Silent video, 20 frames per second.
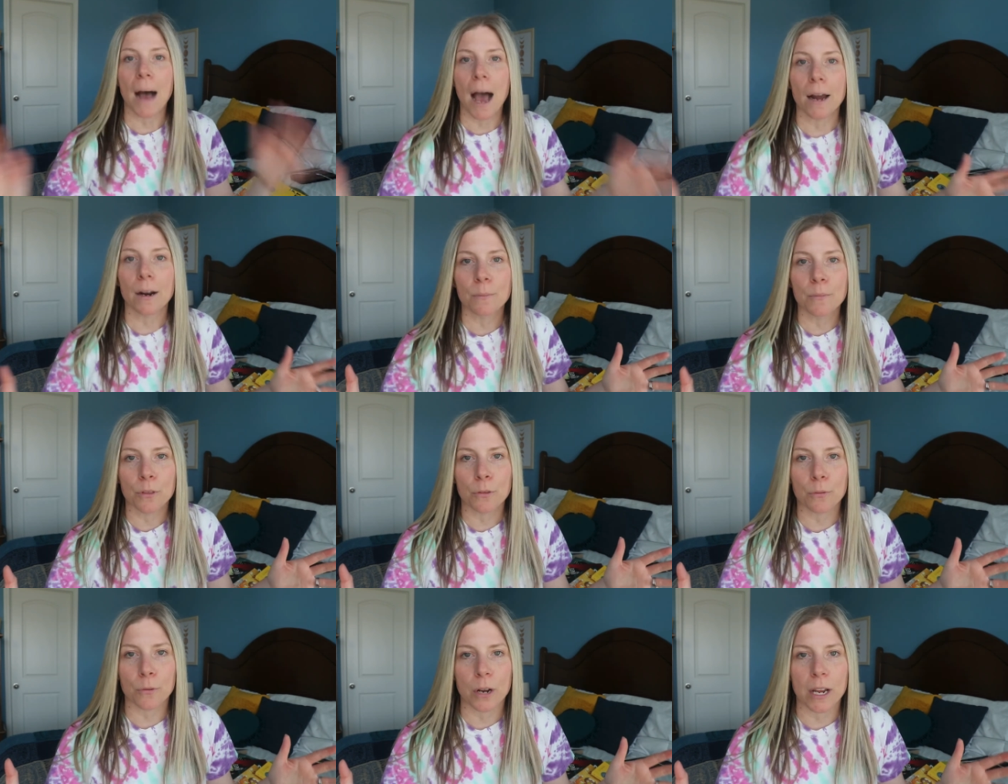
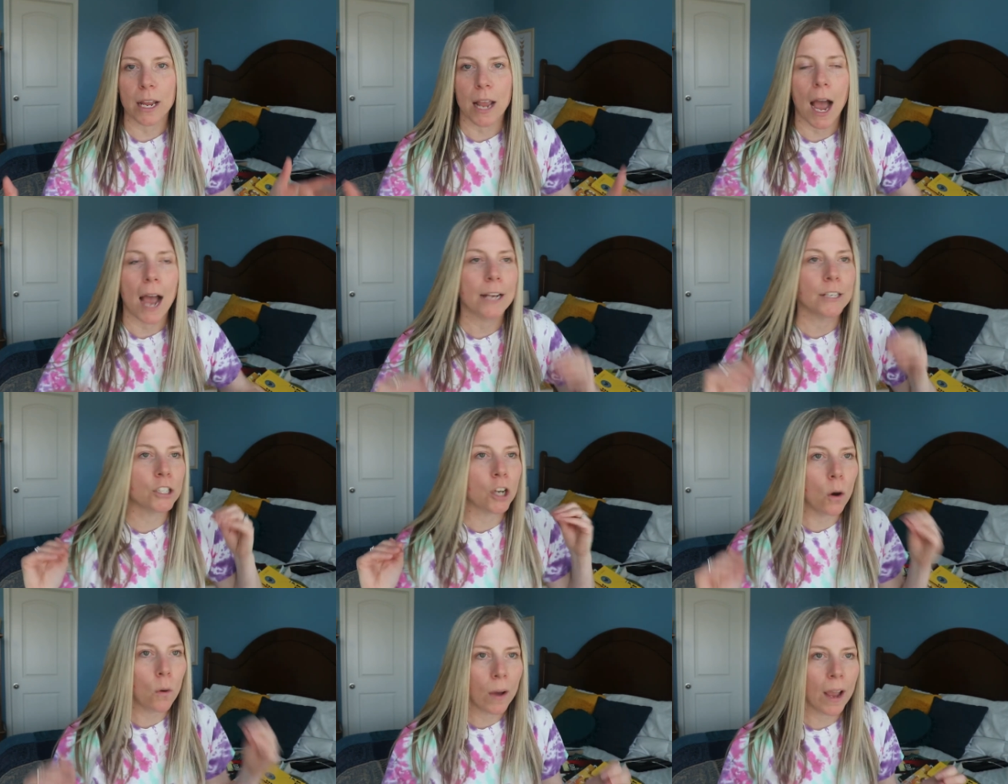Bottom three, I
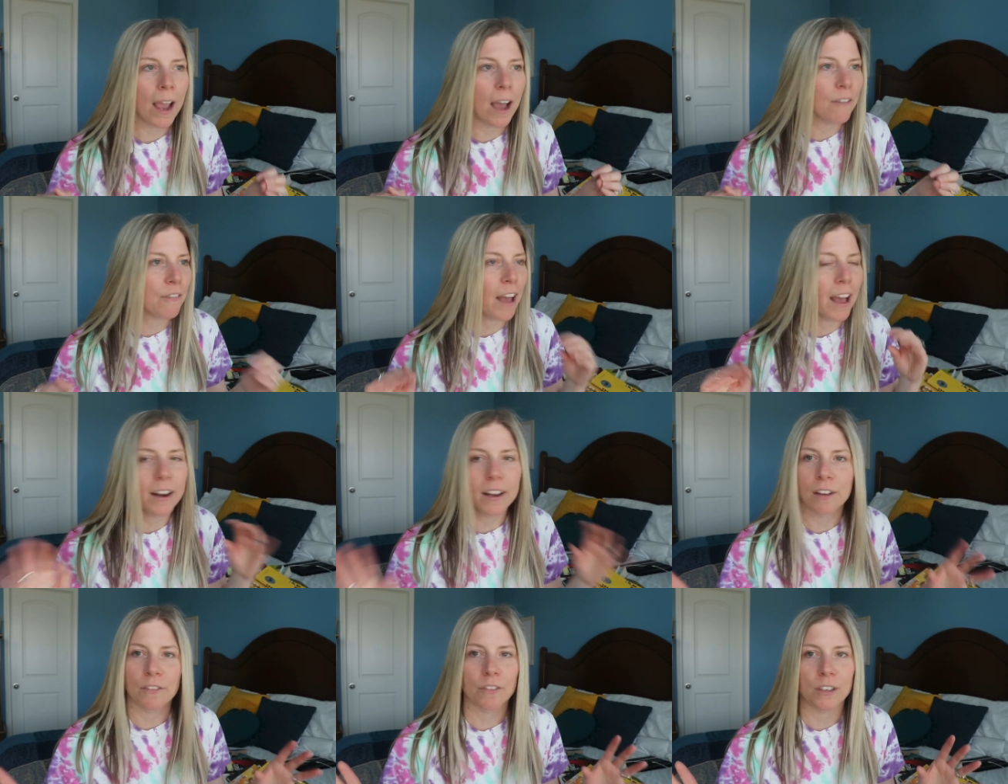don't have
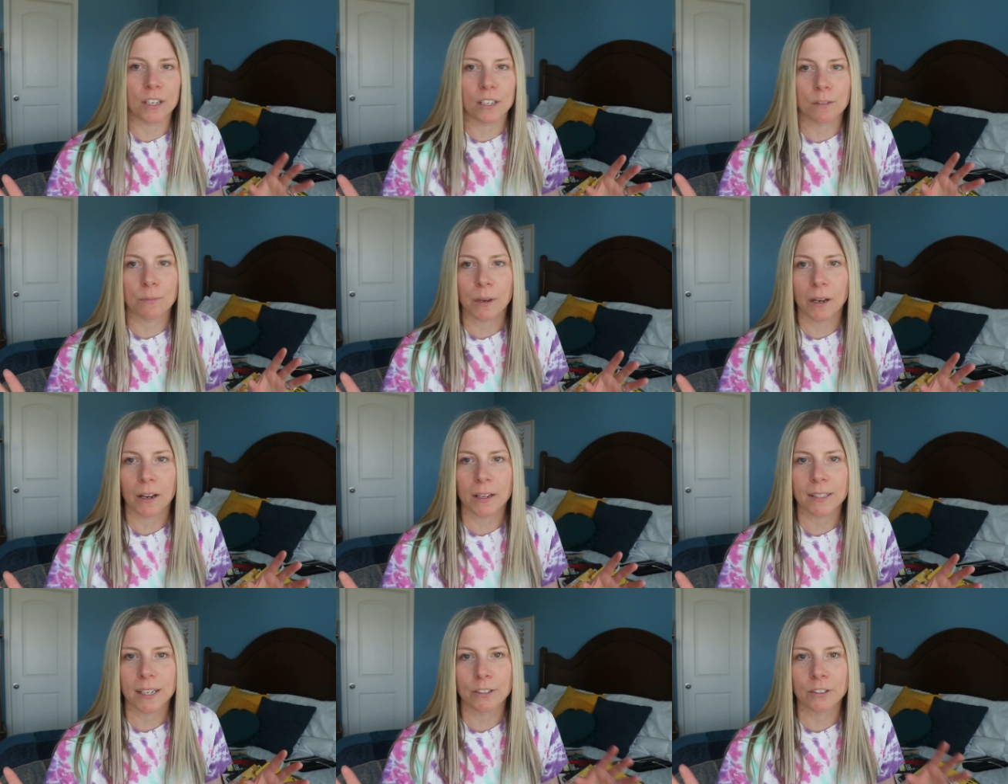any of these
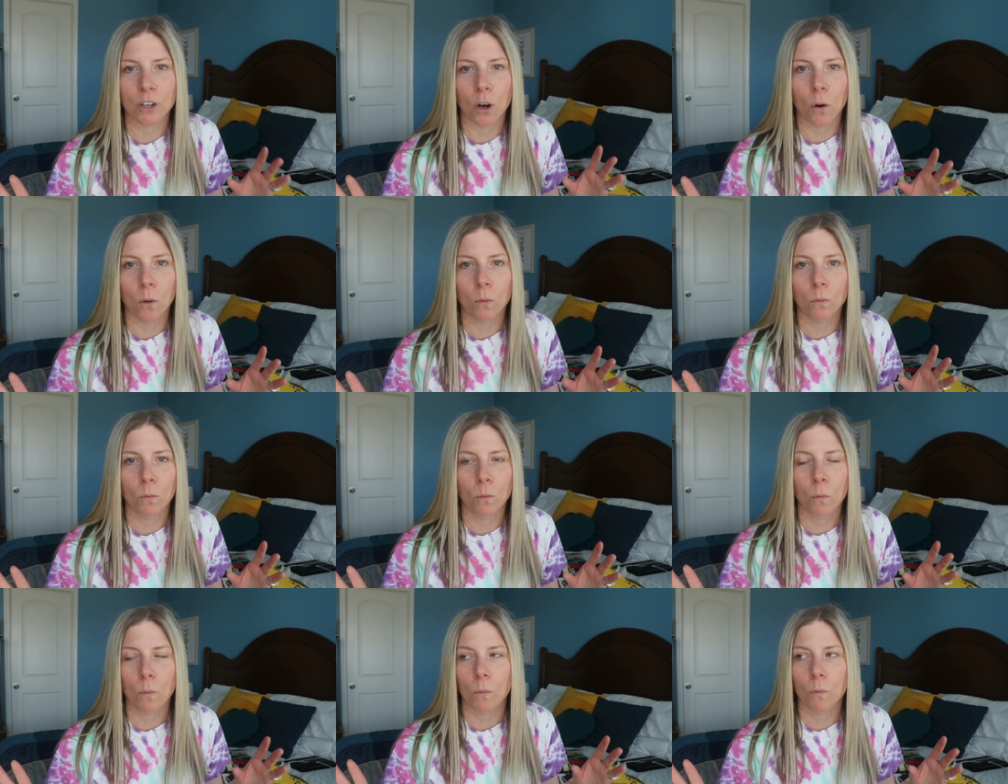because I
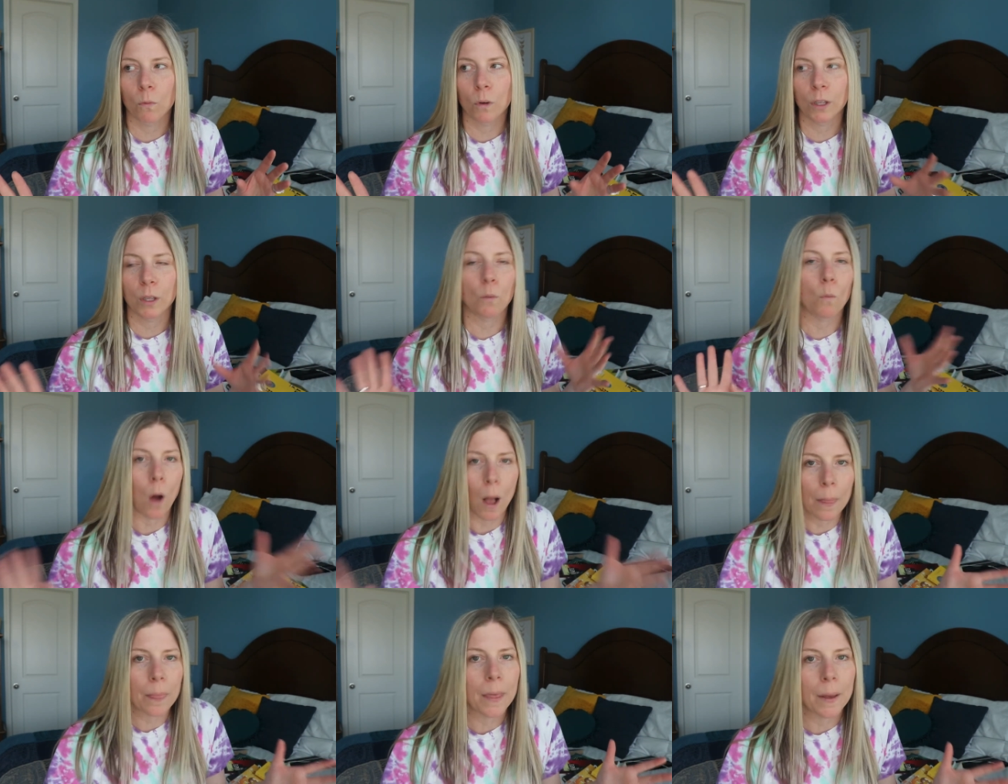don't really
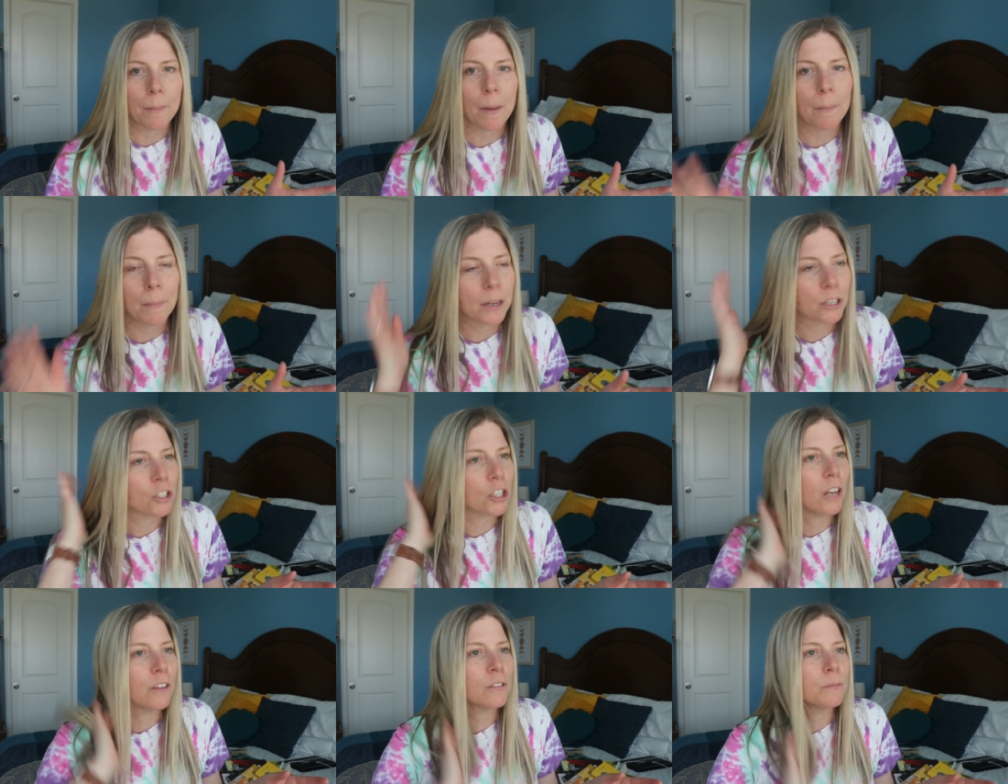want them on my
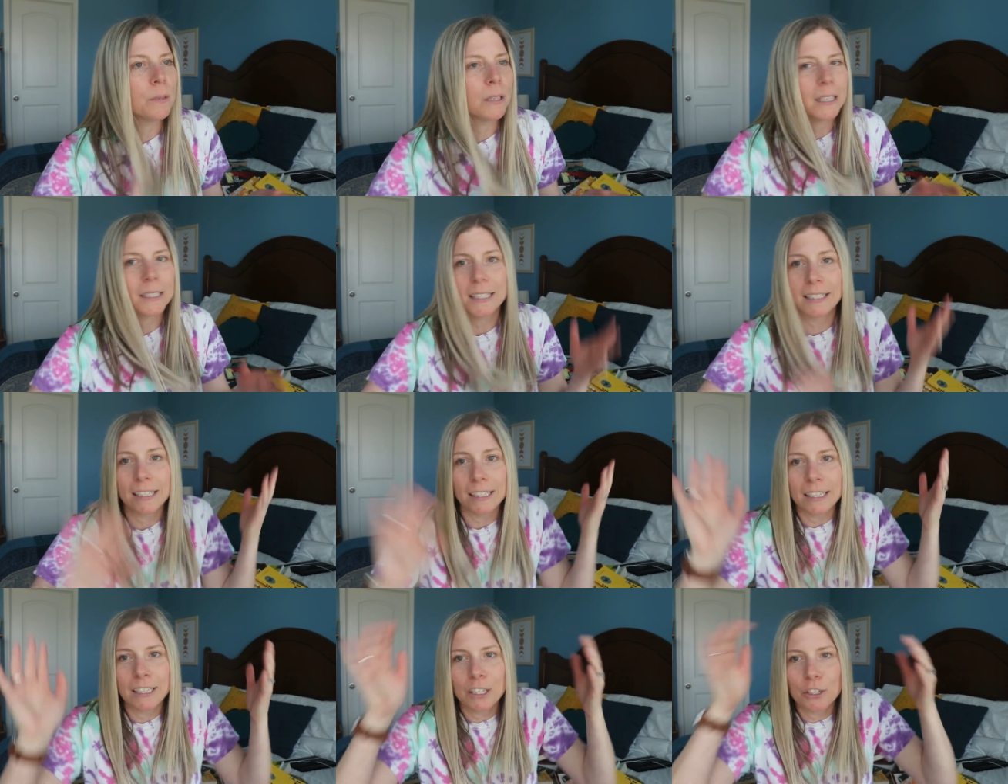shelves because I
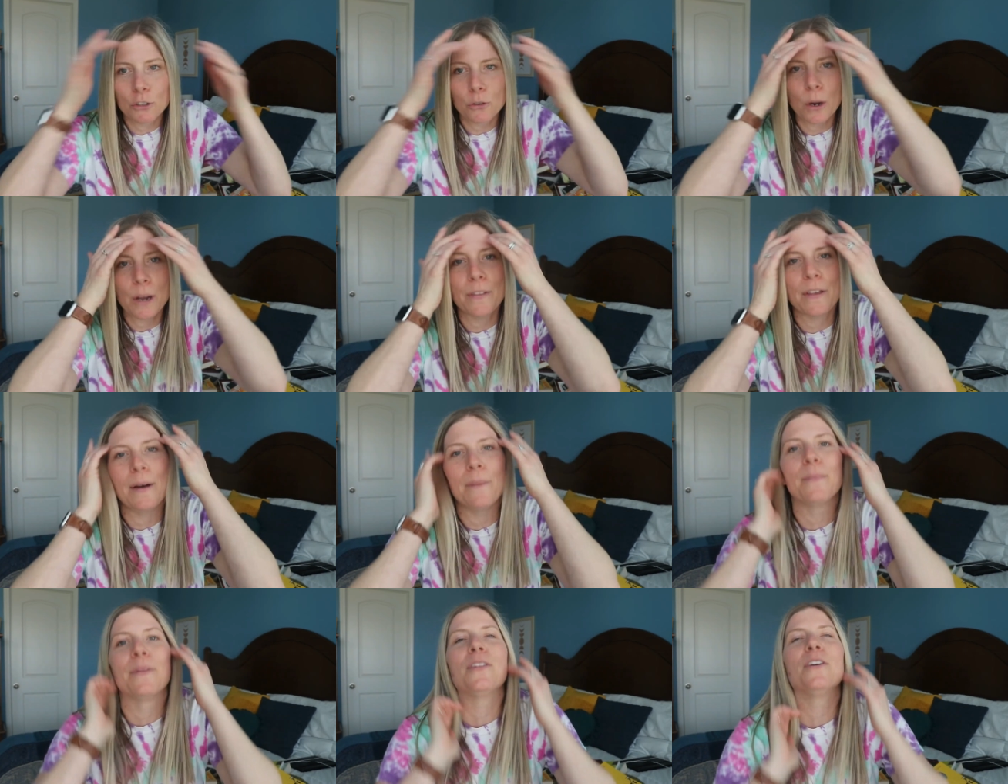didn't enjoy
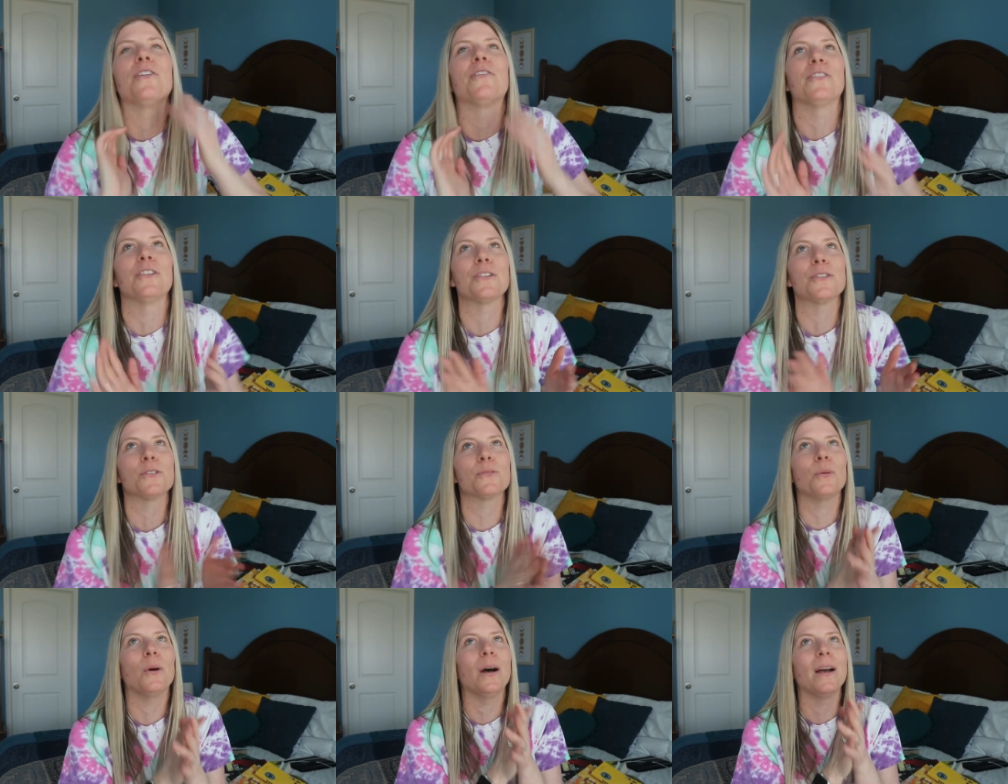them. And the
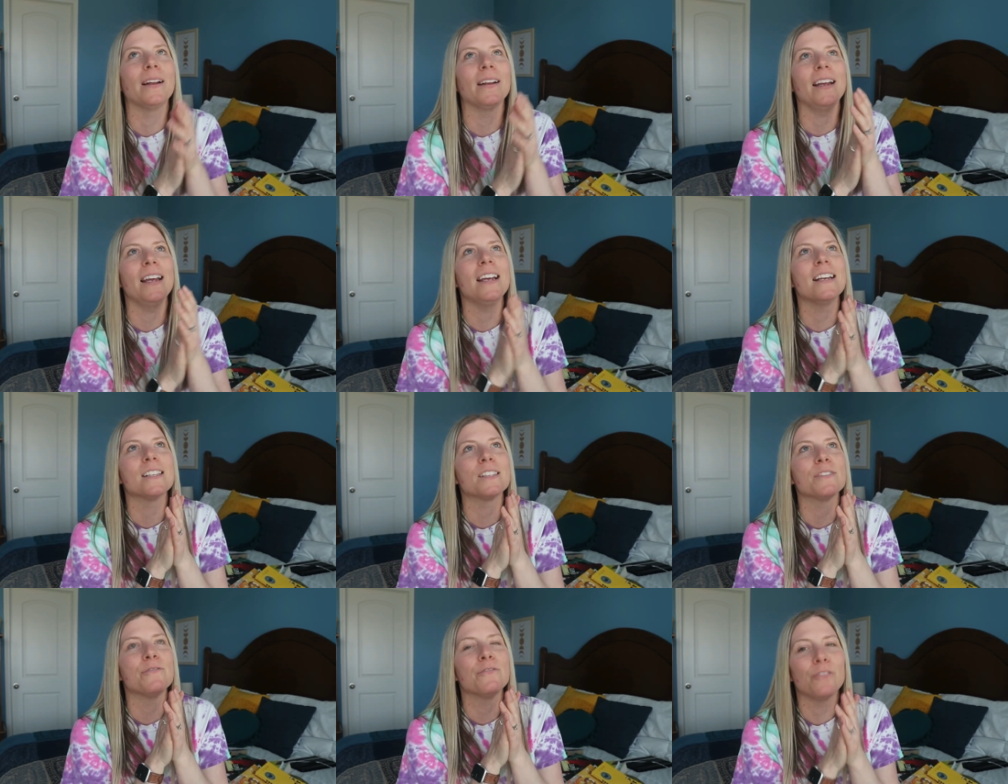first one
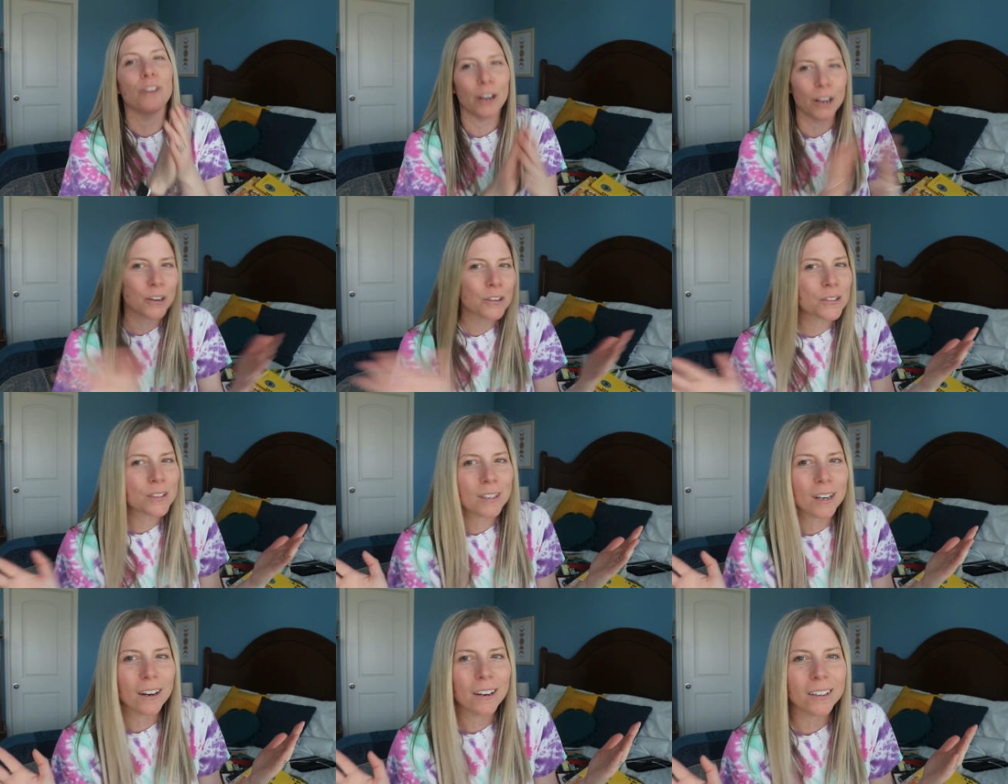is
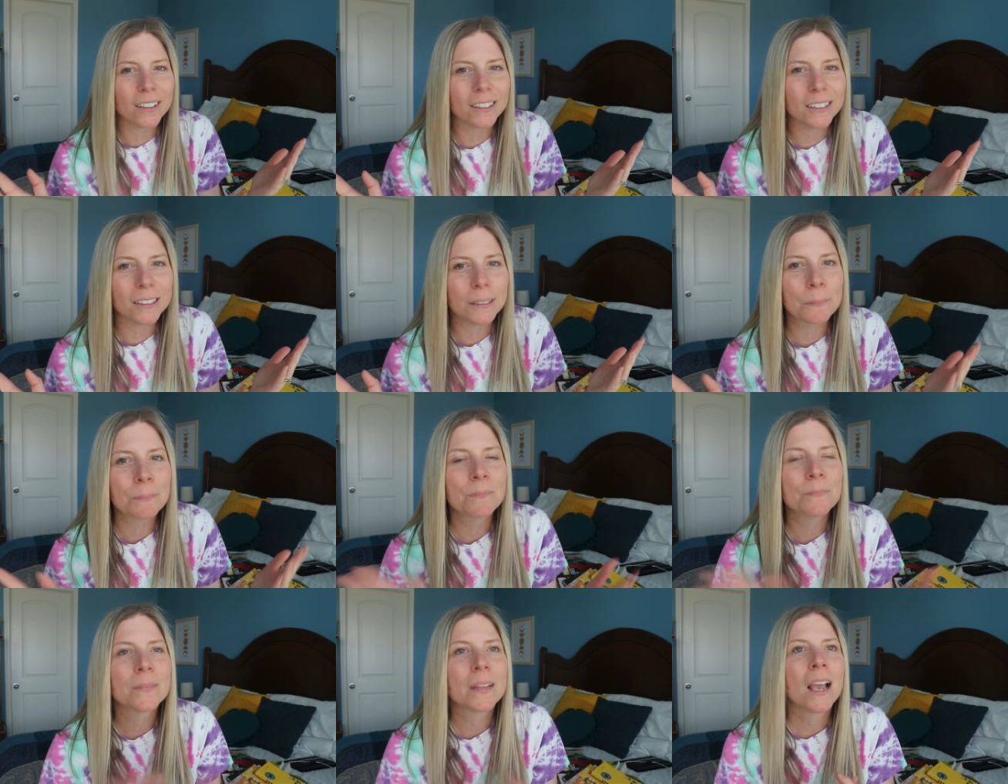Firestarter.